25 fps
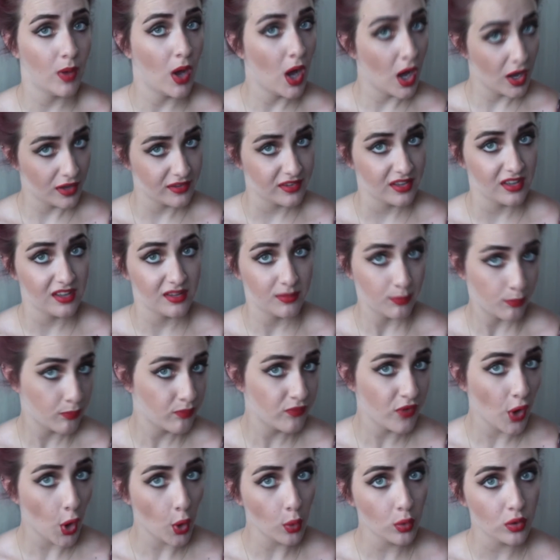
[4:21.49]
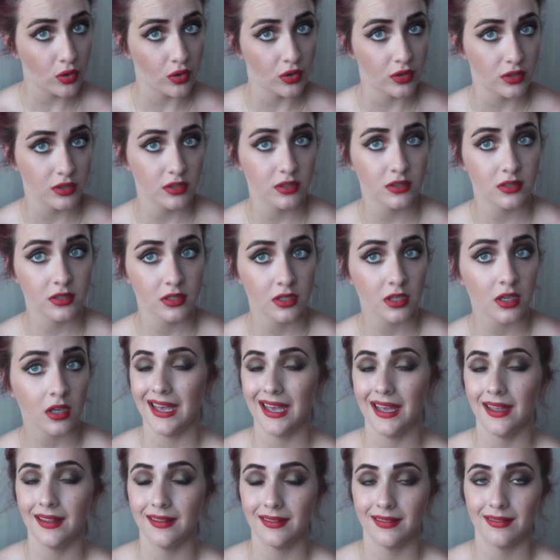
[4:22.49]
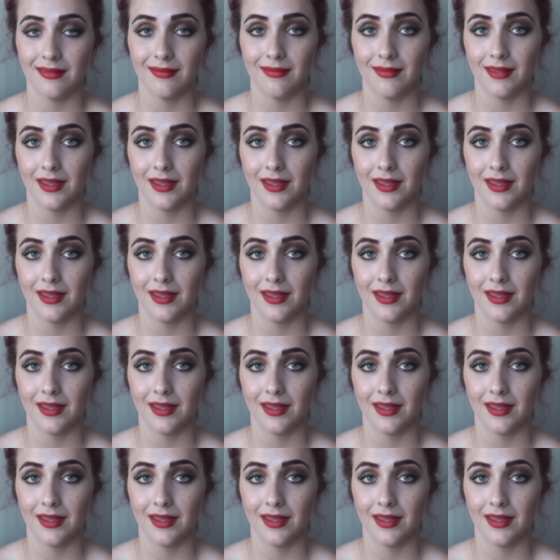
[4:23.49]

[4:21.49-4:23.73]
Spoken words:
Ozzy's vocals, and